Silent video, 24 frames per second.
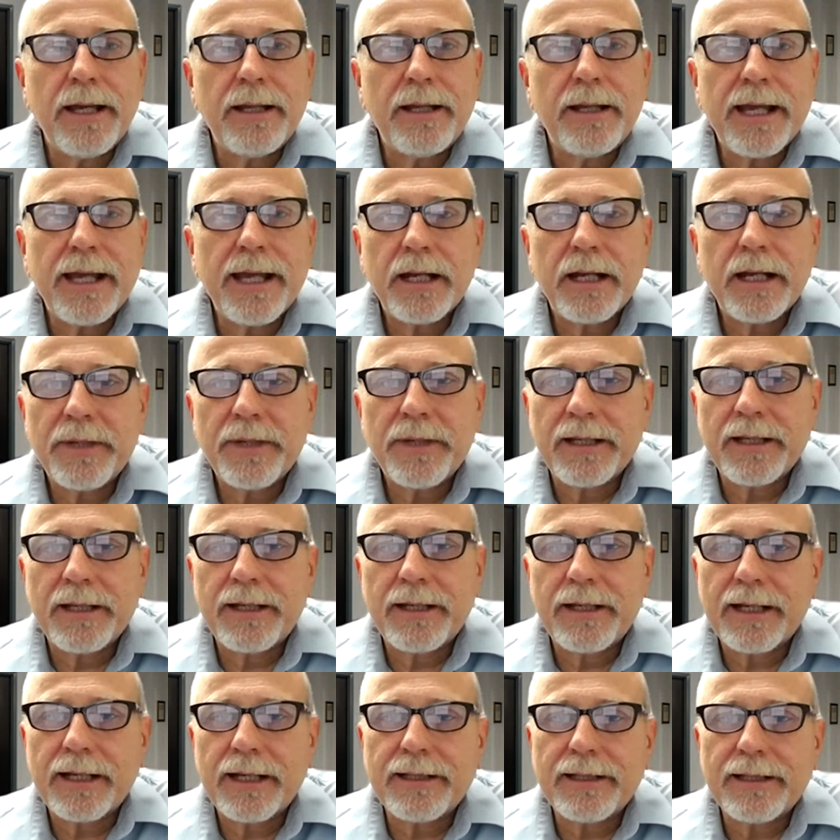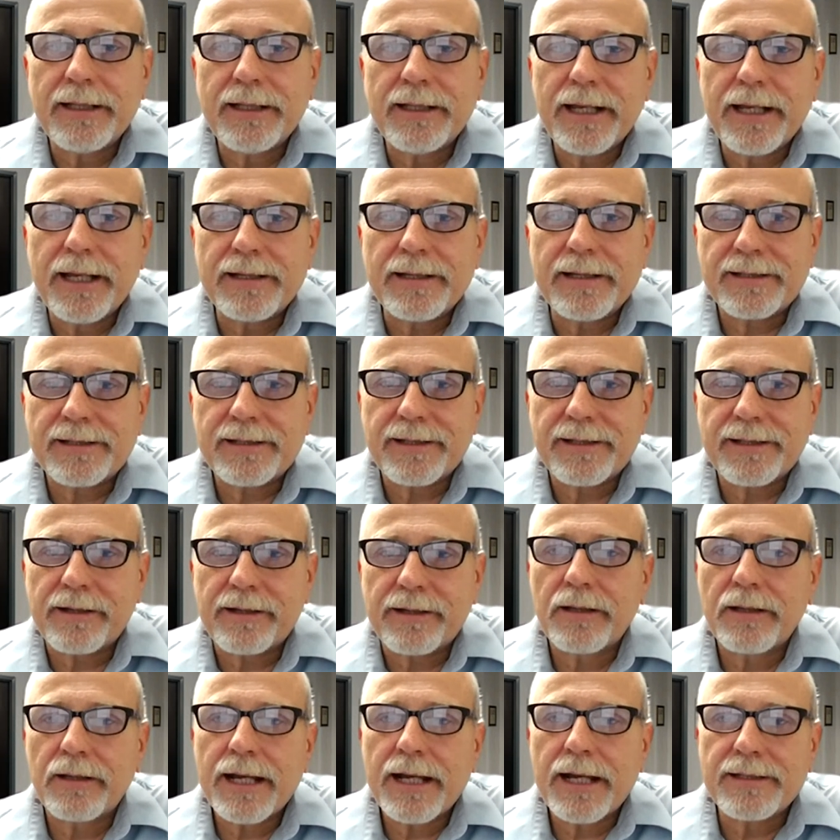and they had to be connected in a
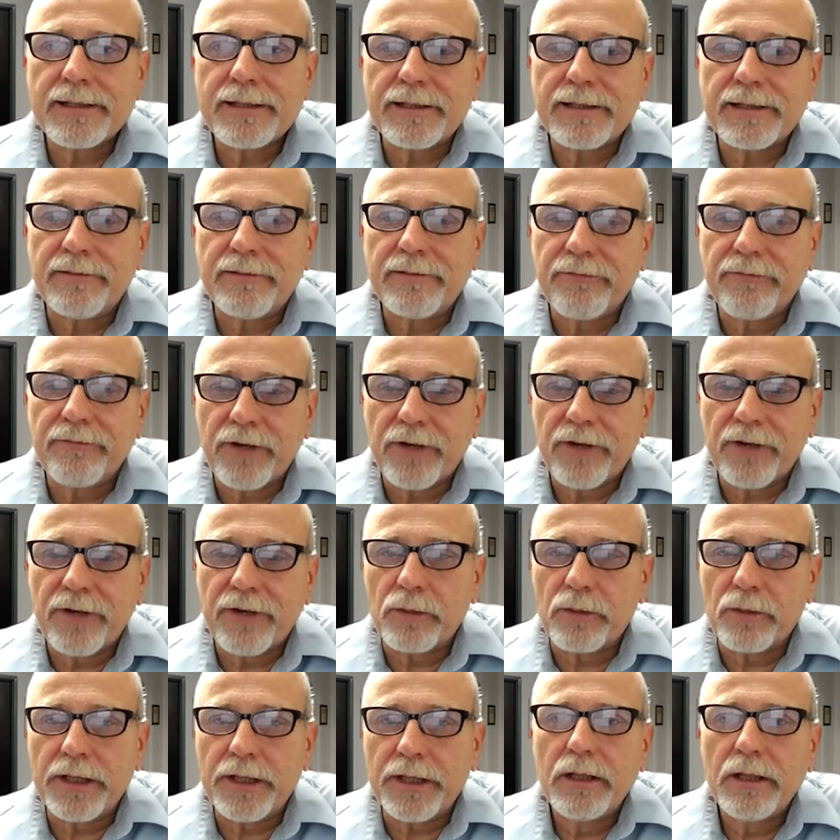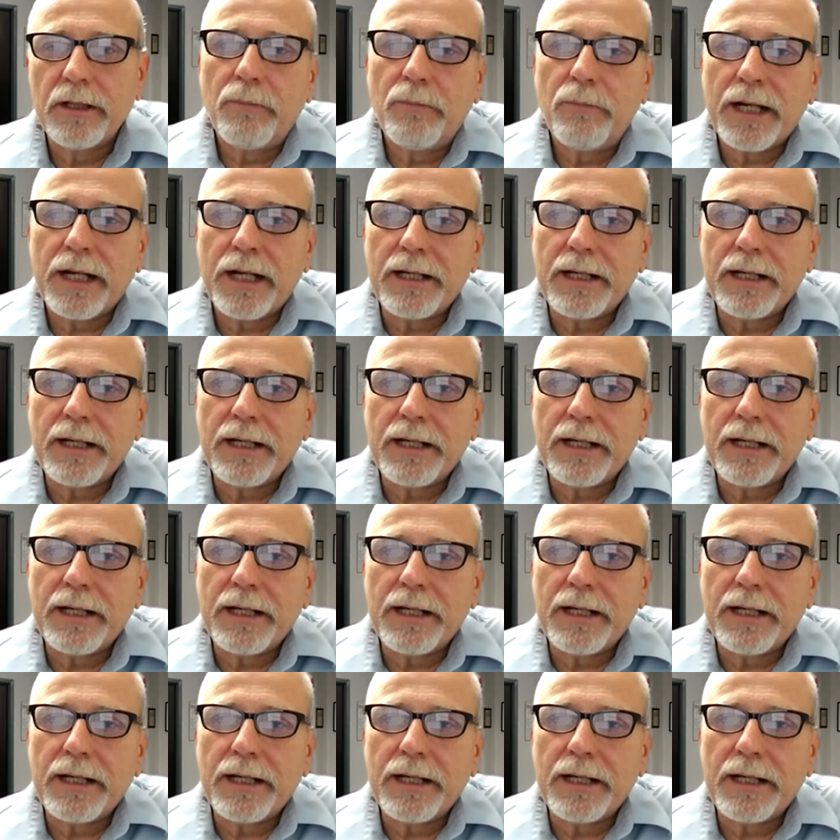sterilized environment,